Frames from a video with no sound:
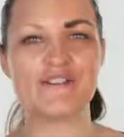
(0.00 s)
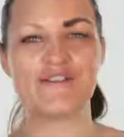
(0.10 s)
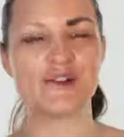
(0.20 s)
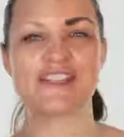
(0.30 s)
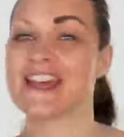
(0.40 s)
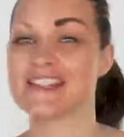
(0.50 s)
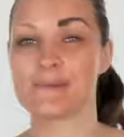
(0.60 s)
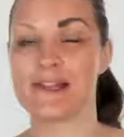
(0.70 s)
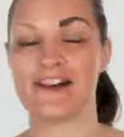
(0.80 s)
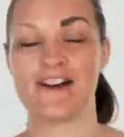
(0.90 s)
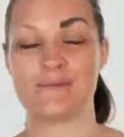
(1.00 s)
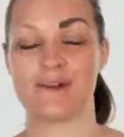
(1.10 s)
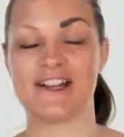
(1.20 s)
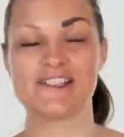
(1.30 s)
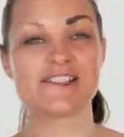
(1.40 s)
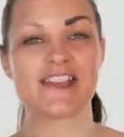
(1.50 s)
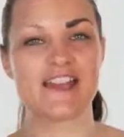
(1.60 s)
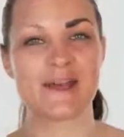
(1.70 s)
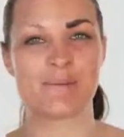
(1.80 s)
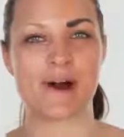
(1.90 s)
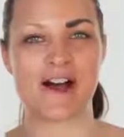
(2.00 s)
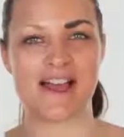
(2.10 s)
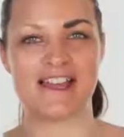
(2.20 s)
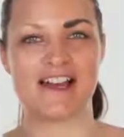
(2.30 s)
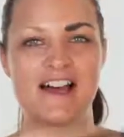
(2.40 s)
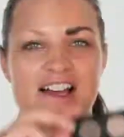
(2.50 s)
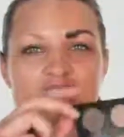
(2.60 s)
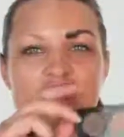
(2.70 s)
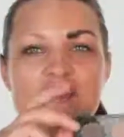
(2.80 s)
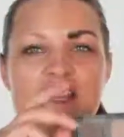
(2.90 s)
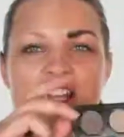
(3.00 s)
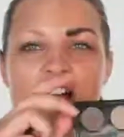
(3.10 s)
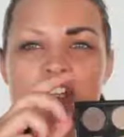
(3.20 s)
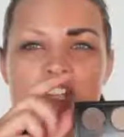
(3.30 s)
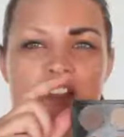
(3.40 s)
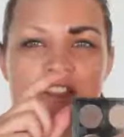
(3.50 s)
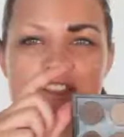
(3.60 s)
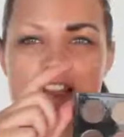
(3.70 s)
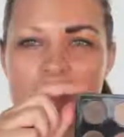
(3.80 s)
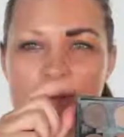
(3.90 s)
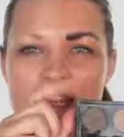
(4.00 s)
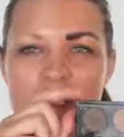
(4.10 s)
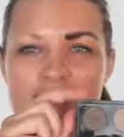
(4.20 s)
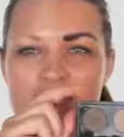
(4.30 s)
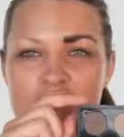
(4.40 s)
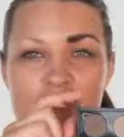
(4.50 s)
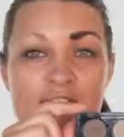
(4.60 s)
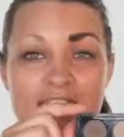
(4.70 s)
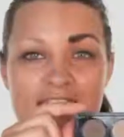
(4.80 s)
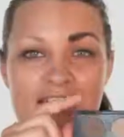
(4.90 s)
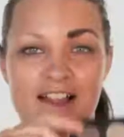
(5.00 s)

Avoid caterpillar eyebrows by choosing an eyeshadow that's a little bit lighter than your hair